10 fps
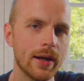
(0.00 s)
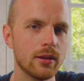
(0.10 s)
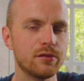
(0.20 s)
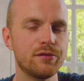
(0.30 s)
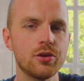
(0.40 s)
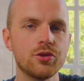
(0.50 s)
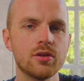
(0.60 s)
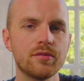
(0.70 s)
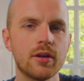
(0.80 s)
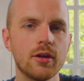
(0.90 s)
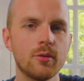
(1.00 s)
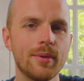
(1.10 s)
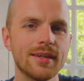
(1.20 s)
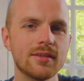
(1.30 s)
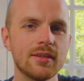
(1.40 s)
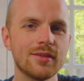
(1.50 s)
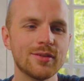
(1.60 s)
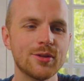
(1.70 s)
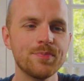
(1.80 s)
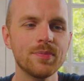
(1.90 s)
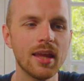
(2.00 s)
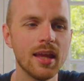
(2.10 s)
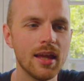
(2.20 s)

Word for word: regular version of cargo baskets. So